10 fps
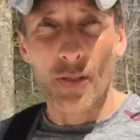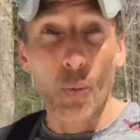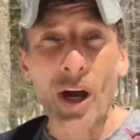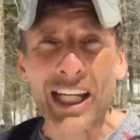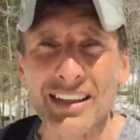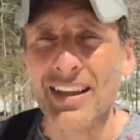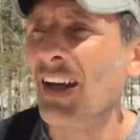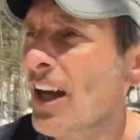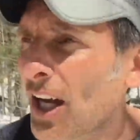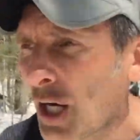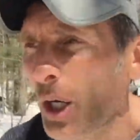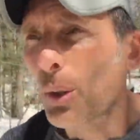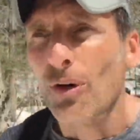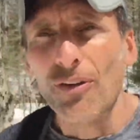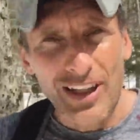the white
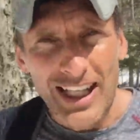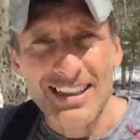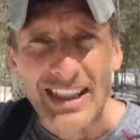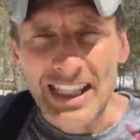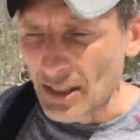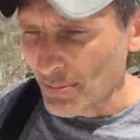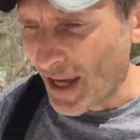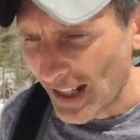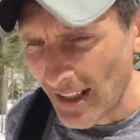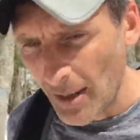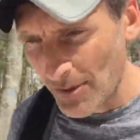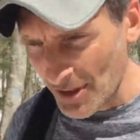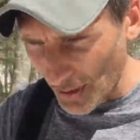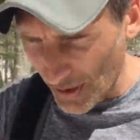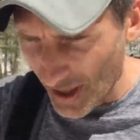reflects the heat back up, so